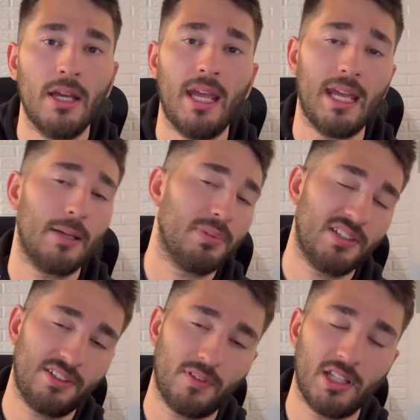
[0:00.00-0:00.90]
And
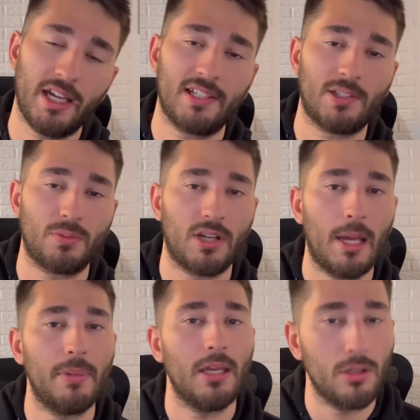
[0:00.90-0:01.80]
please leave a like,
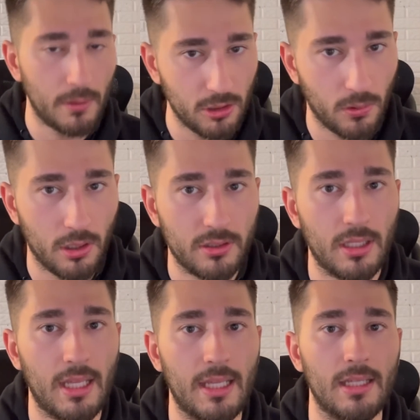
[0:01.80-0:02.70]
subscribe. It would mean the world,
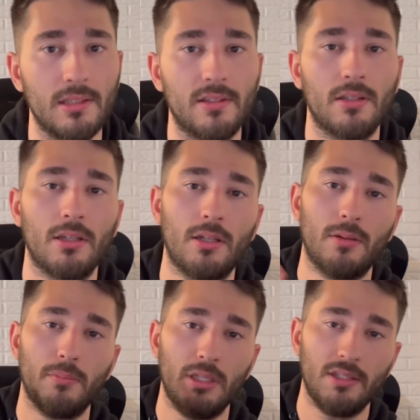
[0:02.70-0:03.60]
and
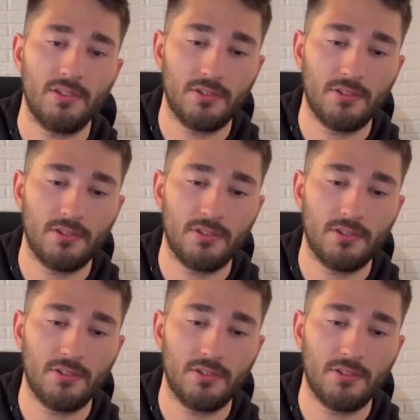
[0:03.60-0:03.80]
peace.